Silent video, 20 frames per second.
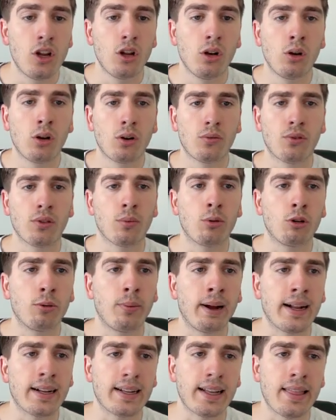Look for the
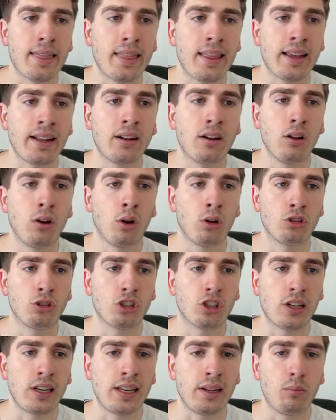pullback, and then
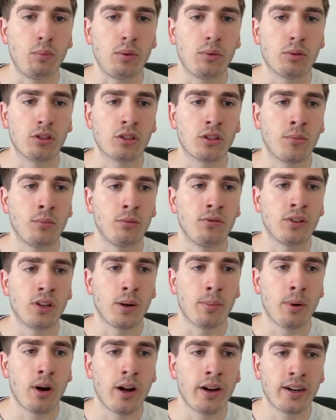logically we will start moving
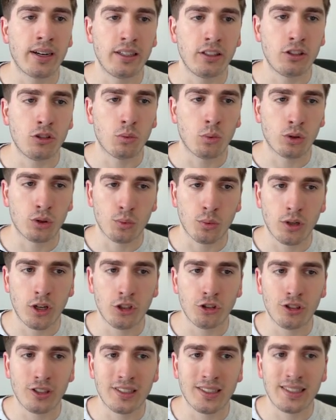up higher in towards
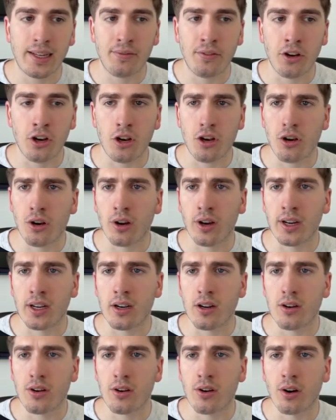
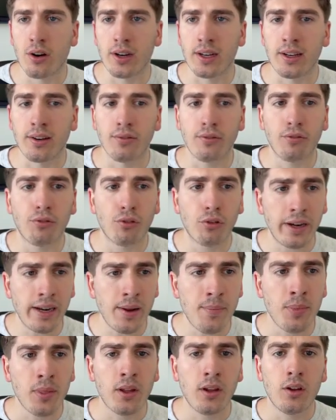
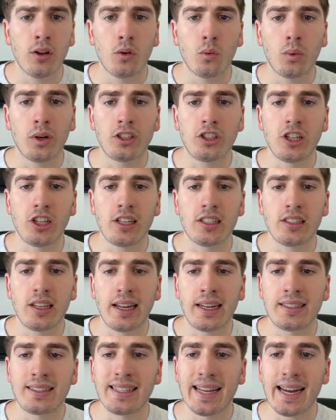107,993, which is
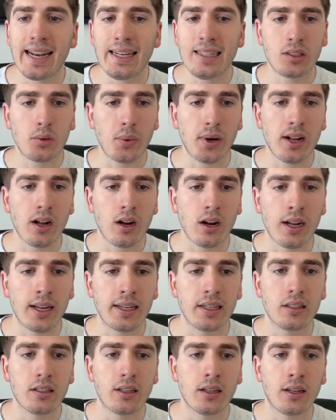a daily swing
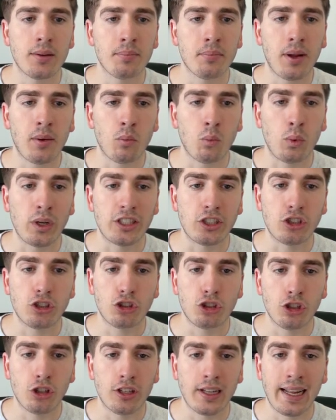high and which
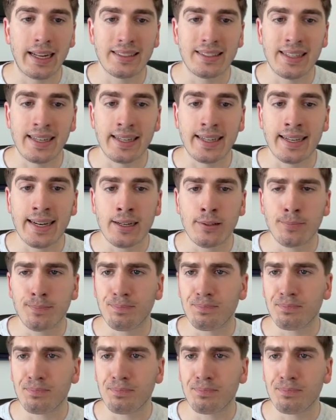should get taken out.